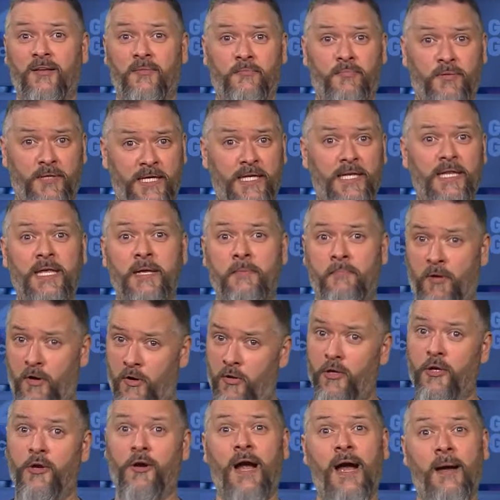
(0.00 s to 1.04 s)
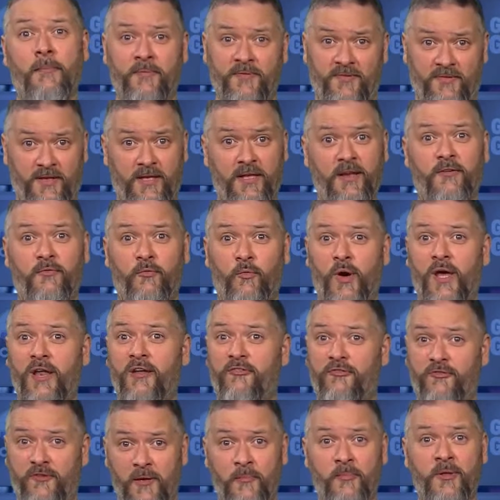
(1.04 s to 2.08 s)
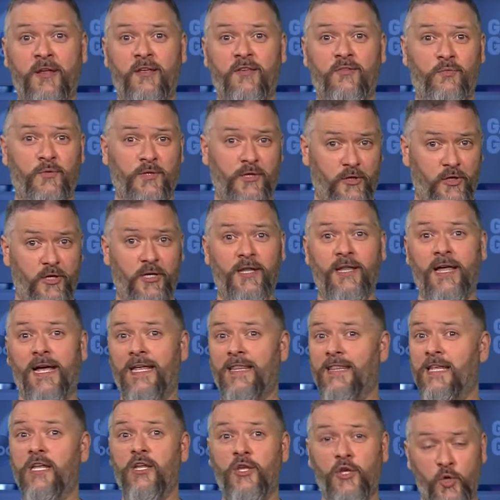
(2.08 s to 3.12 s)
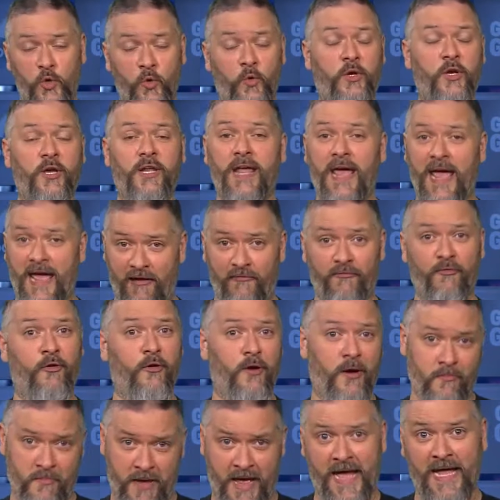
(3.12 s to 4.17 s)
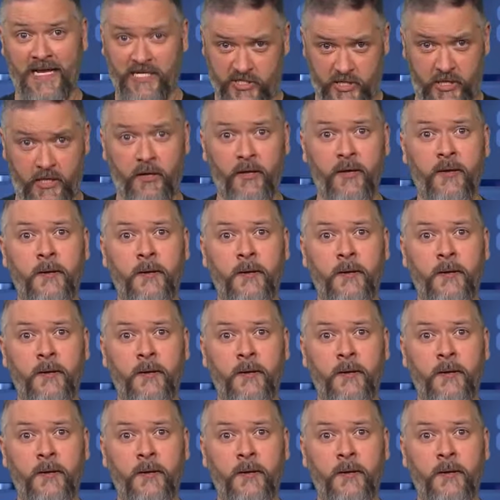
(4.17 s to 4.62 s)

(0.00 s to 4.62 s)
completely polar opposite of what a feminist would look like that you could ever imagine.